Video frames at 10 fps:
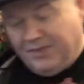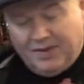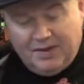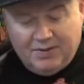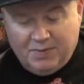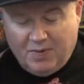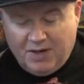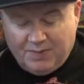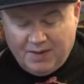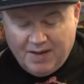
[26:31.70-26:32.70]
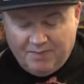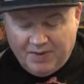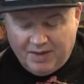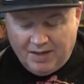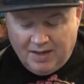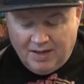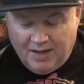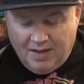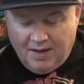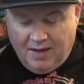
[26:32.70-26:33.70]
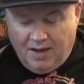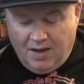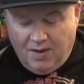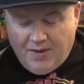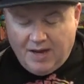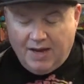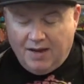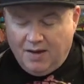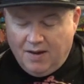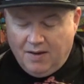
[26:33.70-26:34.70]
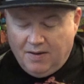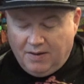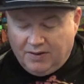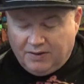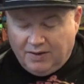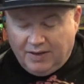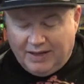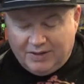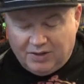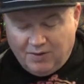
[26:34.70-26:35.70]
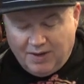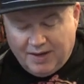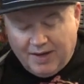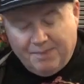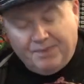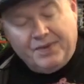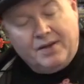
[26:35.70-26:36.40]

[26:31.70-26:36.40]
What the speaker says: I'm surprised by that. Okay, it's a classic shooting game.